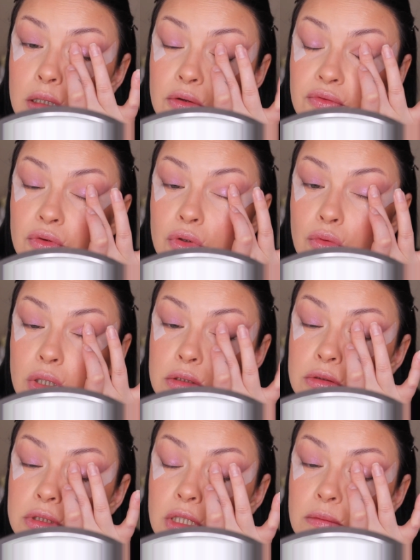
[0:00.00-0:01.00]
If you
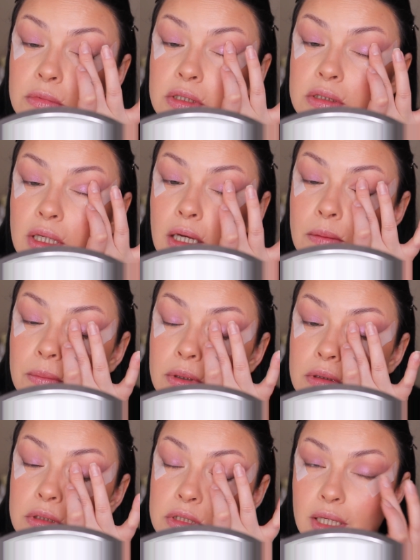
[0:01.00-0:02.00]
want to skip the
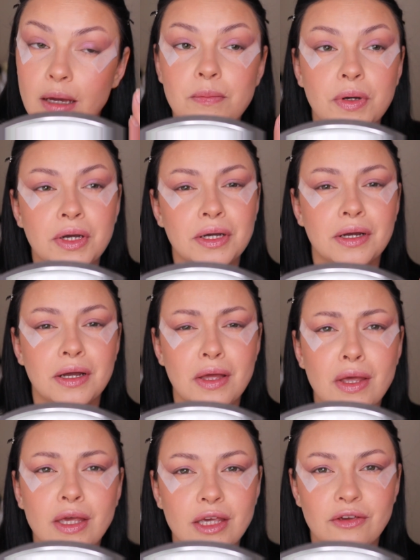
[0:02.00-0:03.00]
skip
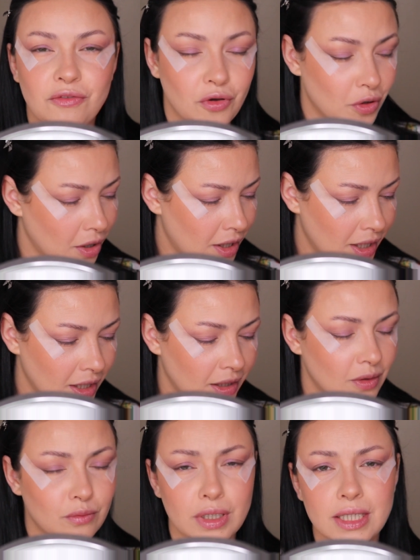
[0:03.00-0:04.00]
if
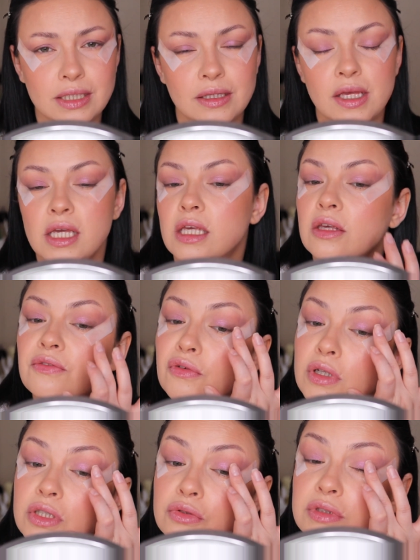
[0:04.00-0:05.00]
you
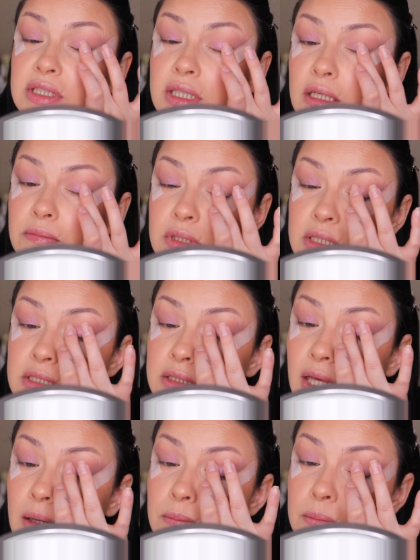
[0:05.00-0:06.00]
want to skip the
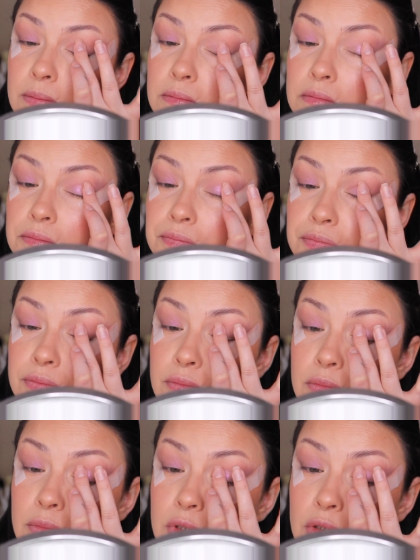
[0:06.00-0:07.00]
step,
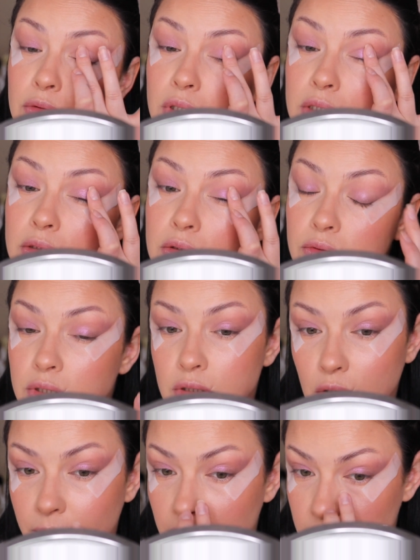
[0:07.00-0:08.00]
you can do it.
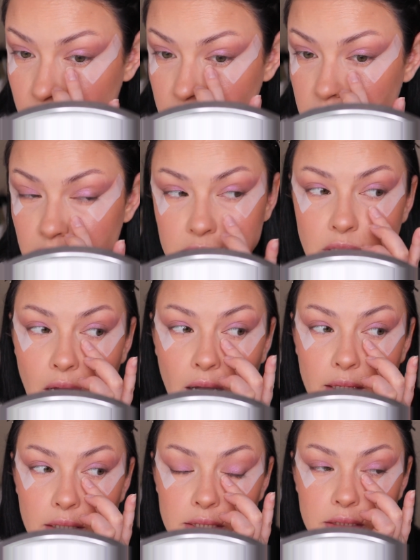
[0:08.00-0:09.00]
Oh my goodness, this
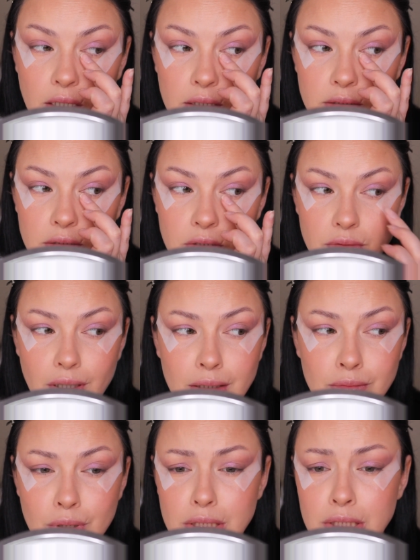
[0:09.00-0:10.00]
eye starts to
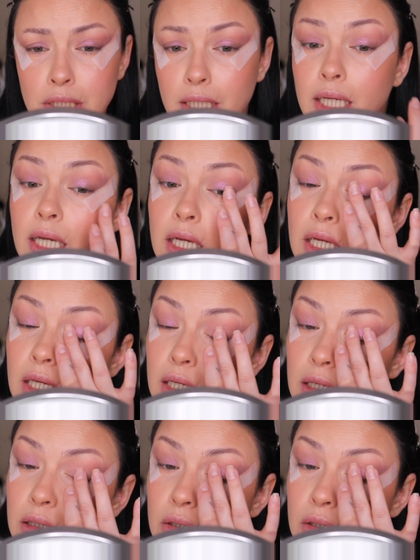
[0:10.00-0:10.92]
get watery.